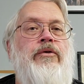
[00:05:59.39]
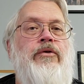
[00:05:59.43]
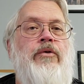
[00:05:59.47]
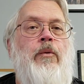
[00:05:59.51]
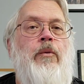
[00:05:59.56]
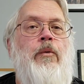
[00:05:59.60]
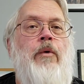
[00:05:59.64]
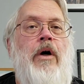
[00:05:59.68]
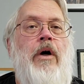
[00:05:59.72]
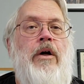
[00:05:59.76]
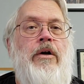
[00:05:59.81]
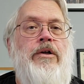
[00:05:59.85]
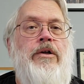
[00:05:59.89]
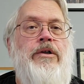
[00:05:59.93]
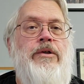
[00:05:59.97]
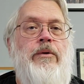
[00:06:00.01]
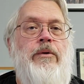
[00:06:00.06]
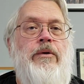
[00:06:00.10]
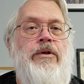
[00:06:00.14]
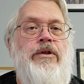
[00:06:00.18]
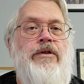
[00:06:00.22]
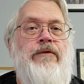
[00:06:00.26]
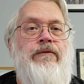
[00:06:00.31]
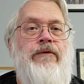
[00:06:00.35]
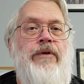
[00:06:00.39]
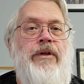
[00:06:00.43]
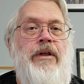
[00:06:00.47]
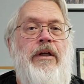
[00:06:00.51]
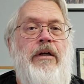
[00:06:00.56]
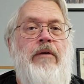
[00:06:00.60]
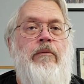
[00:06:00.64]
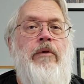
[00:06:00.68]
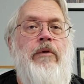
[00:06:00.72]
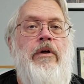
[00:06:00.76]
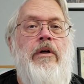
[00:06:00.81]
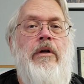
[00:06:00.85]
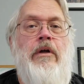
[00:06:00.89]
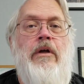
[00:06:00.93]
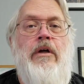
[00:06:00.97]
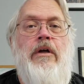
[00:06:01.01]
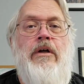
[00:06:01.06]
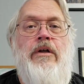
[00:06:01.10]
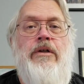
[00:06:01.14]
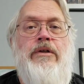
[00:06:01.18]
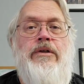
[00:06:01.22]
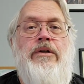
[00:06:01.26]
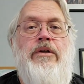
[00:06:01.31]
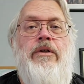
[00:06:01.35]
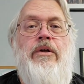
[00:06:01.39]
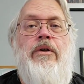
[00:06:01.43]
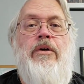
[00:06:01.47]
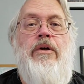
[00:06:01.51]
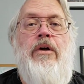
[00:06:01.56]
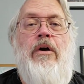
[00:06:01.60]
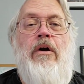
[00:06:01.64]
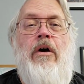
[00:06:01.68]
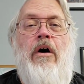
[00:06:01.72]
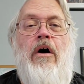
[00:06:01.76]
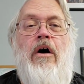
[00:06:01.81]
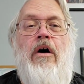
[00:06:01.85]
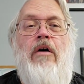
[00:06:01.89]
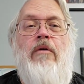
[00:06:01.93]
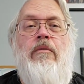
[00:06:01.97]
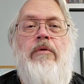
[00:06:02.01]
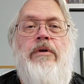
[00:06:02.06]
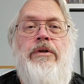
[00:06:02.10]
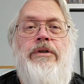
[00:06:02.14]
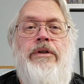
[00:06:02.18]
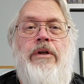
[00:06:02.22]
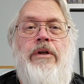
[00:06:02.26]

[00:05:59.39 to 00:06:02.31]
water source for them, so you could almost